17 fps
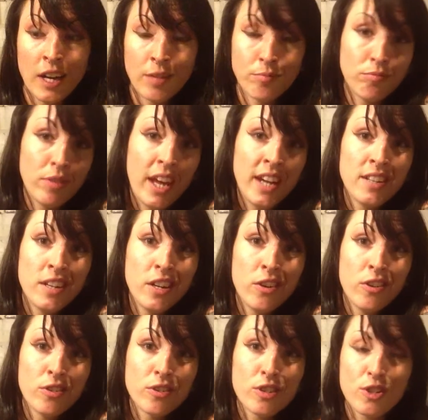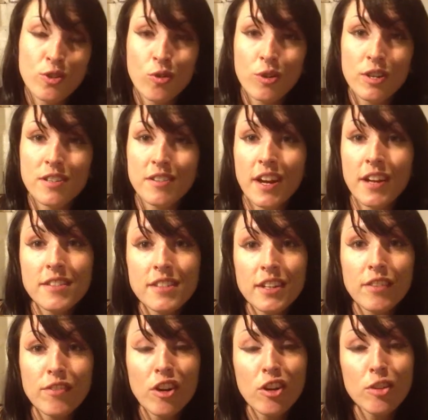I'd like to hear your stories. Kind of
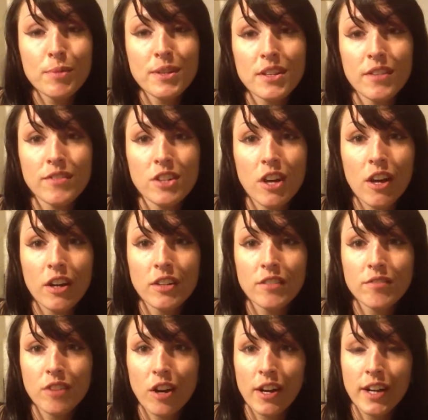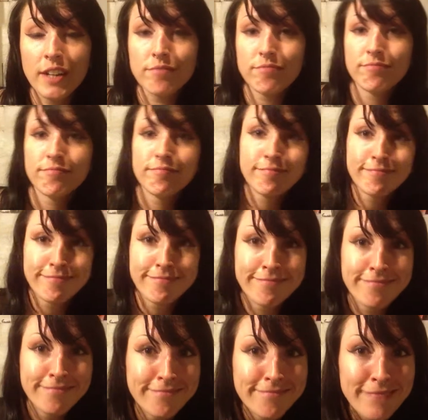sick of hearing myself talk. Alright?
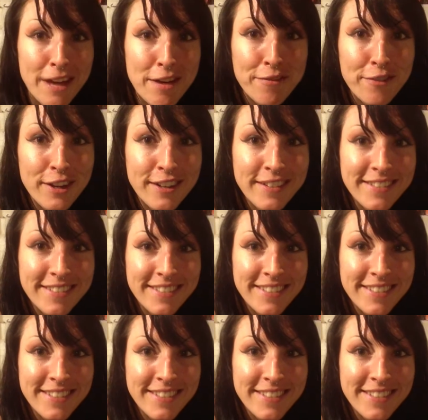Have fun.